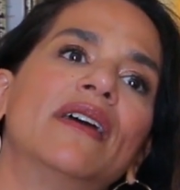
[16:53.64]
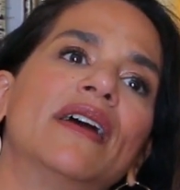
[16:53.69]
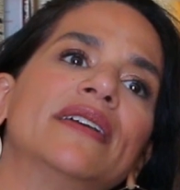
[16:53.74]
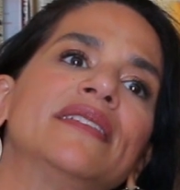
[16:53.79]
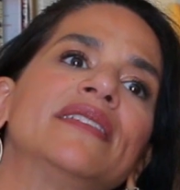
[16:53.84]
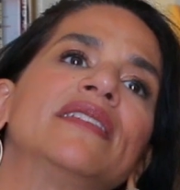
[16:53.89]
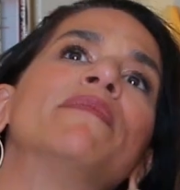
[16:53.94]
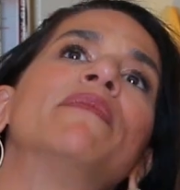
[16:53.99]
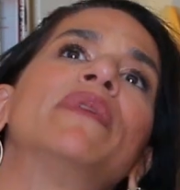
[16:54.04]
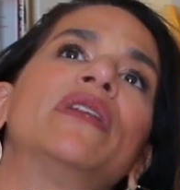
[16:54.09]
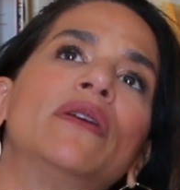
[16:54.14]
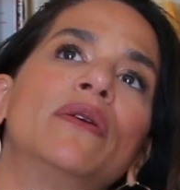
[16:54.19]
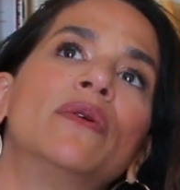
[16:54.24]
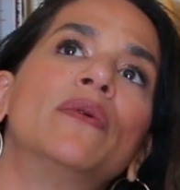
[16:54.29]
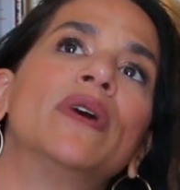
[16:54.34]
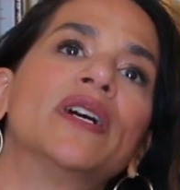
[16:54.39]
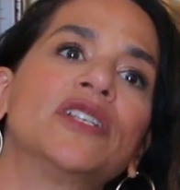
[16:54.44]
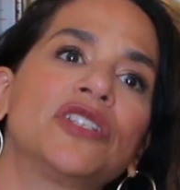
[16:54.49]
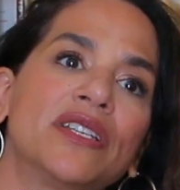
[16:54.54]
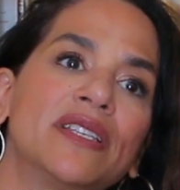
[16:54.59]
as somebody who
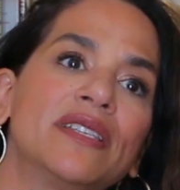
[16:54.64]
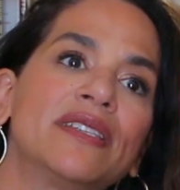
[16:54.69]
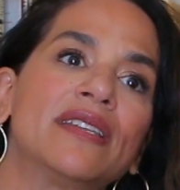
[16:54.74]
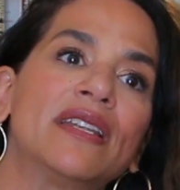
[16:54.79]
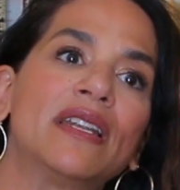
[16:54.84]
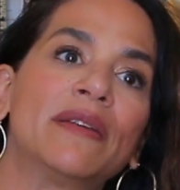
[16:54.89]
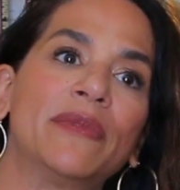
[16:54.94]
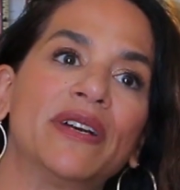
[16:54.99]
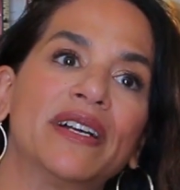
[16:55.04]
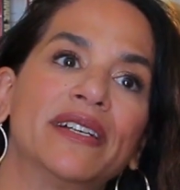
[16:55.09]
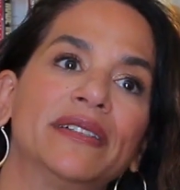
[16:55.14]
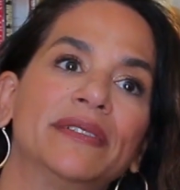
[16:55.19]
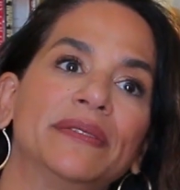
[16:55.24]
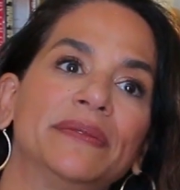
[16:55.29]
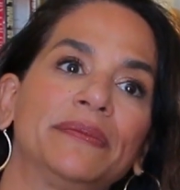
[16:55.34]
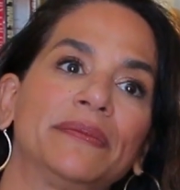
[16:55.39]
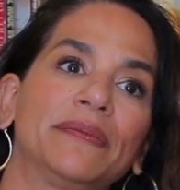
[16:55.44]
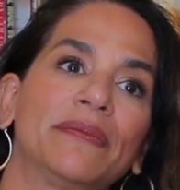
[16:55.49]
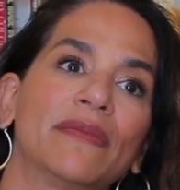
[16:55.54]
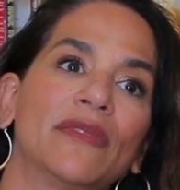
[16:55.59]
watches cinema,
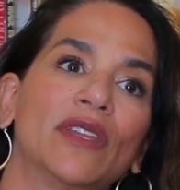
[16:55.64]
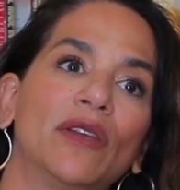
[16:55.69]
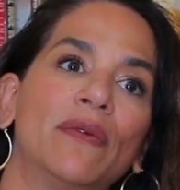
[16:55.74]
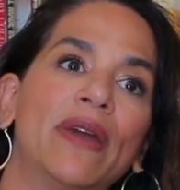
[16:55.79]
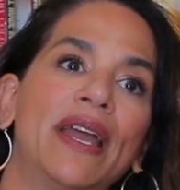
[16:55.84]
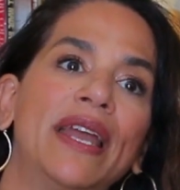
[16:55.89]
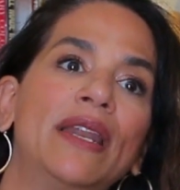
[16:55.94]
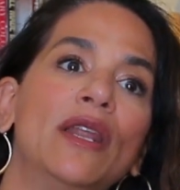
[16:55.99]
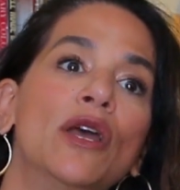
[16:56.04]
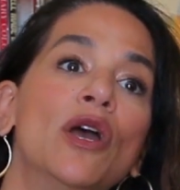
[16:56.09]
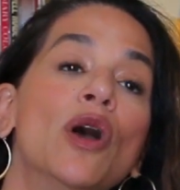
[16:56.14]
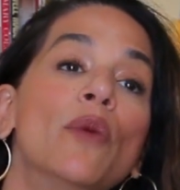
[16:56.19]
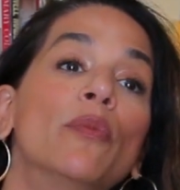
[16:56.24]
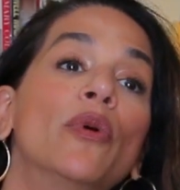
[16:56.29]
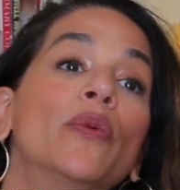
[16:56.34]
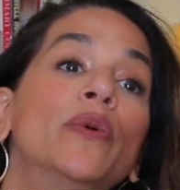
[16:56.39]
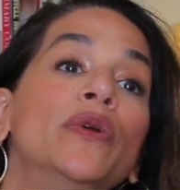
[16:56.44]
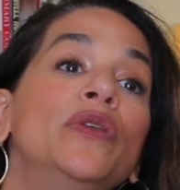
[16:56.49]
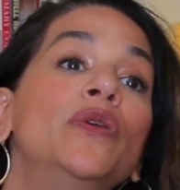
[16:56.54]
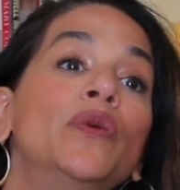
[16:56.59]
right?
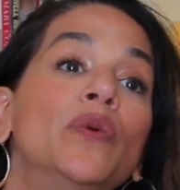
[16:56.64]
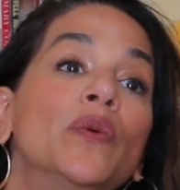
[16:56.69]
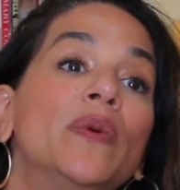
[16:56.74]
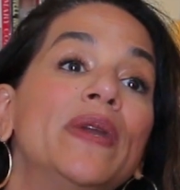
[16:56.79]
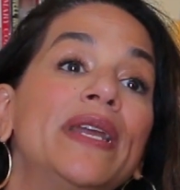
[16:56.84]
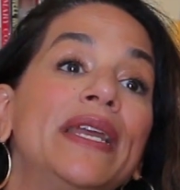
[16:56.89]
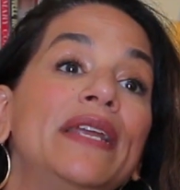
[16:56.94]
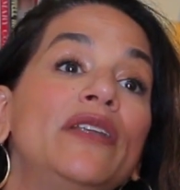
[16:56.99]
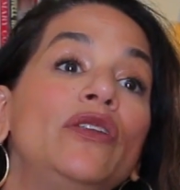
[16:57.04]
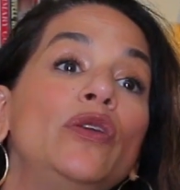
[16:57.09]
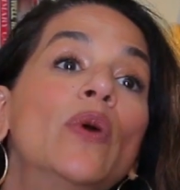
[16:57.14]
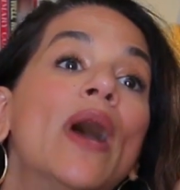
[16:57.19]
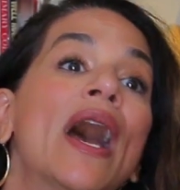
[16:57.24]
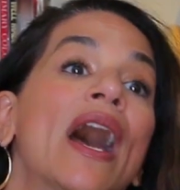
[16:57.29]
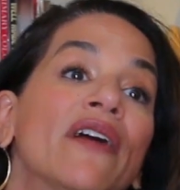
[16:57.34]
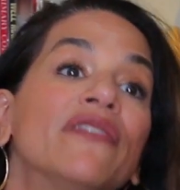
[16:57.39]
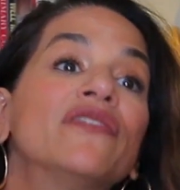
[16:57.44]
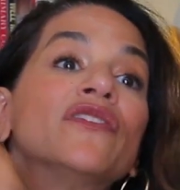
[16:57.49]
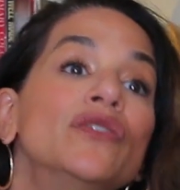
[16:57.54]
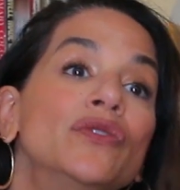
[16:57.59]
But when you read, you
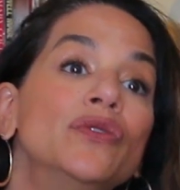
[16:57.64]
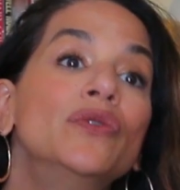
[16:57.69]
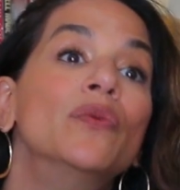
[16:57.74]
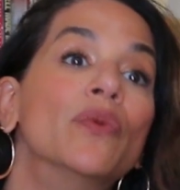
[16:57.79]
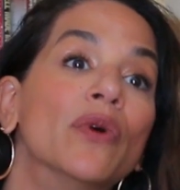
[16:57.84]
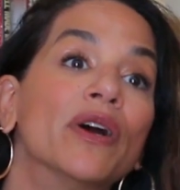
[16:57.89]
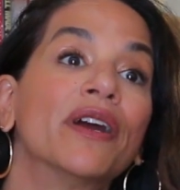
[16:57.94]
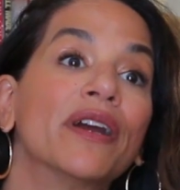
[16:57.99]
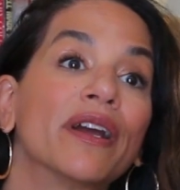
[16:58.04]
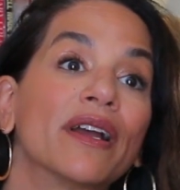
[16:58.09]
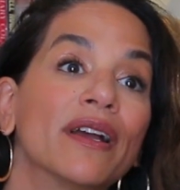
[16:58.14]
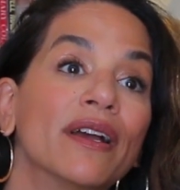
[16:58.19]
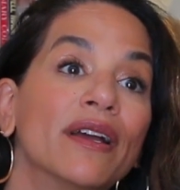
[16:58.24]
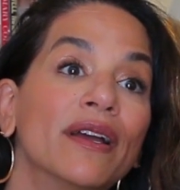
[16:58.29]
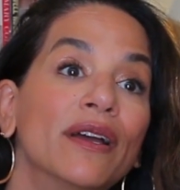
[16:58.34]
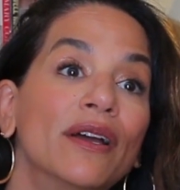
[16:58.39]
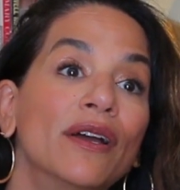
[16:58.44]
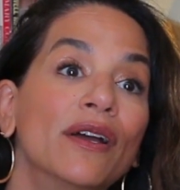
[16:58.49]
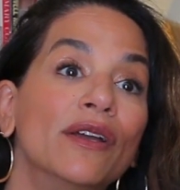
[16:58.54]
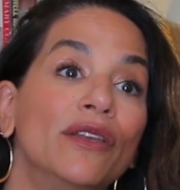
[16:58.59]
have to do work.